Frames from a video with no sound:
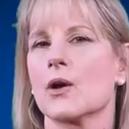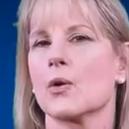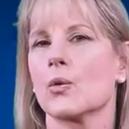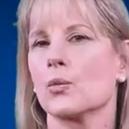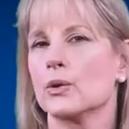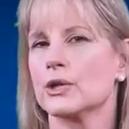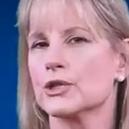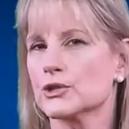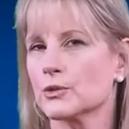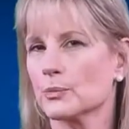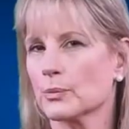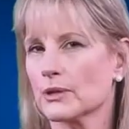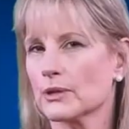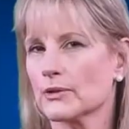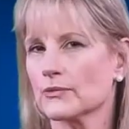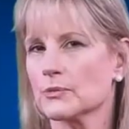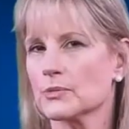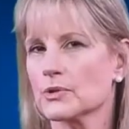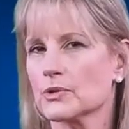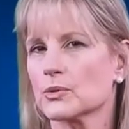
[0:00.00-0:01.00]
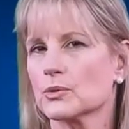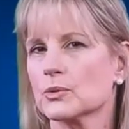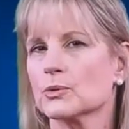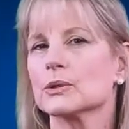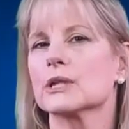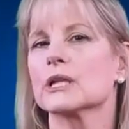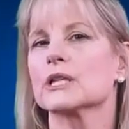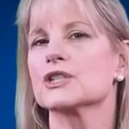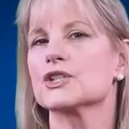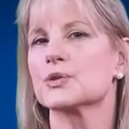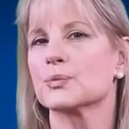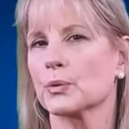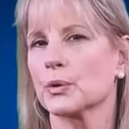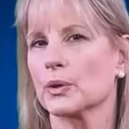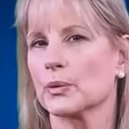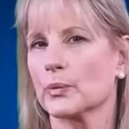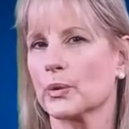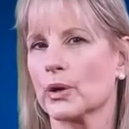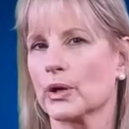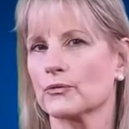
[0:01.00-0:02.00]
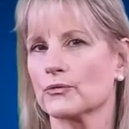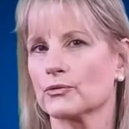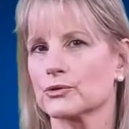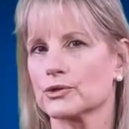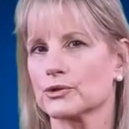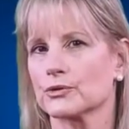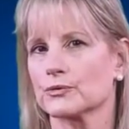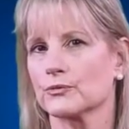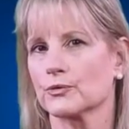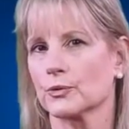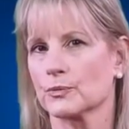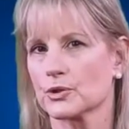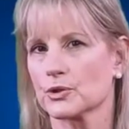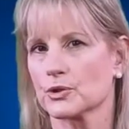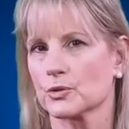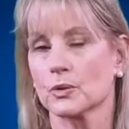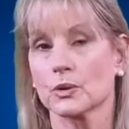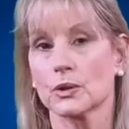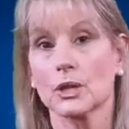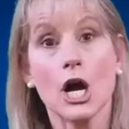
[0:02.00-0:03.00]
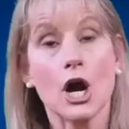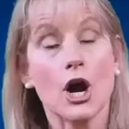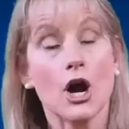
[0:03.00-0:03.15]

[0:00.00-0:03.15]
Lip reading: winter break from school and spring break from school.